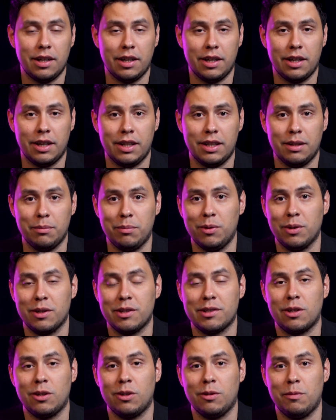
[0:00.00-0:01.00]
Uh, the book
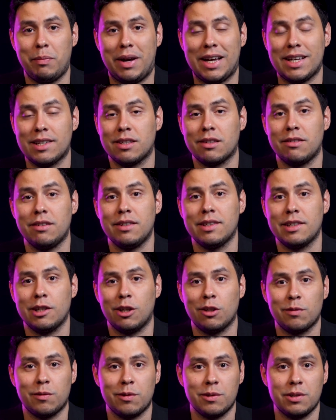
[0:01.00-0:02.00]
is called Mastering
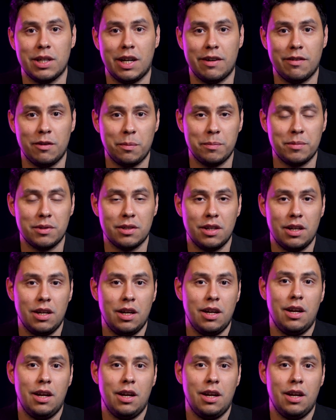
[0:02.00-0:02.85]
Salesforce DevOps.